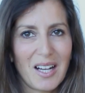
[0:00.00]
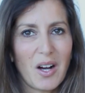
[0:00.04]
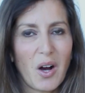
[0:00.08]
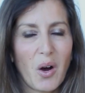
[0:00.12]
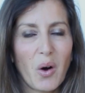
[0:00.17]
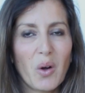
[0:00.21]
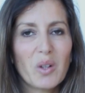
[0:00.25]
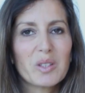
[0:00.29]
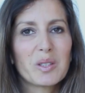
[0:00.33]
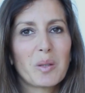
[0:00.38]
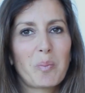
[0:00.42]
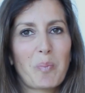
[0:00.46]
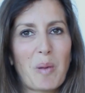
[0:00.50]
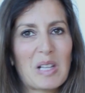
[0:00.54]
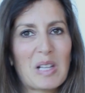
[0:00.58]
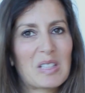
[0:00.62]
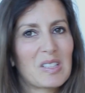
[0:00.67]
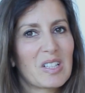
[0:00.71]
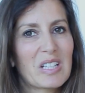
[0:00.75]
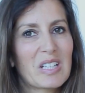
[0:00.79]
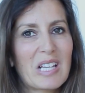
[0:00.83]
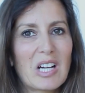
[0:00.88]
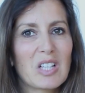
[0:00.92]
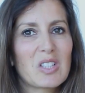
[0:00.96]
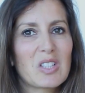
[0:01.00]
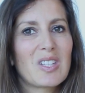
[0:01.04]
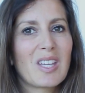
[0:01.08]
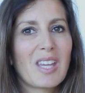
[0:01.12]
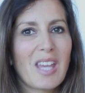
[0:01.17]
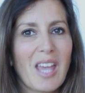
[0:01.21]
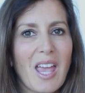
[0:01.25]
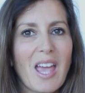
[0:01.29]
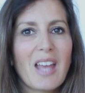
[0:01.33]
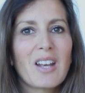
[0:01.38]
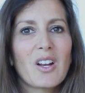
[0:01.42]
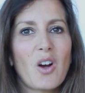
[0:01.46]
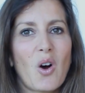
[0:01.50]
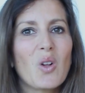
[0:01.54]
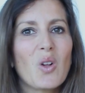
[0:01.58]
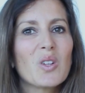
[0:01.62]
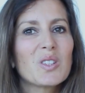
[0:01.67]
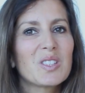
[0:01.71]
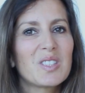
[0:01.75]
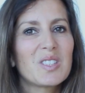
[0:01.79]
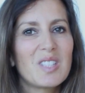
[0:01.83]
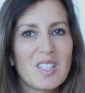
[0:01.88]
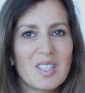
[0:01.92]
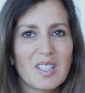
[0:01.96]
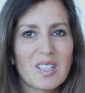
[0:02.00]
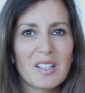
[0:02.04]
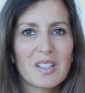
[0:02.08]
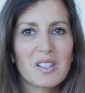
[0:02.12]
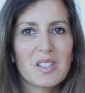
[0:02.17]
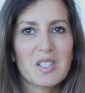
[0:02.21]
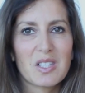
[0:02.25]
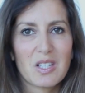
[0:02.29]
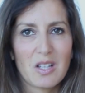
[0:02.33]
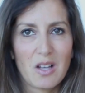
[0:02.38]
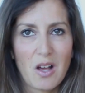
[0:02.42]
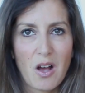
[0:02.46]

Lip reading: all the pattern cutting and all the details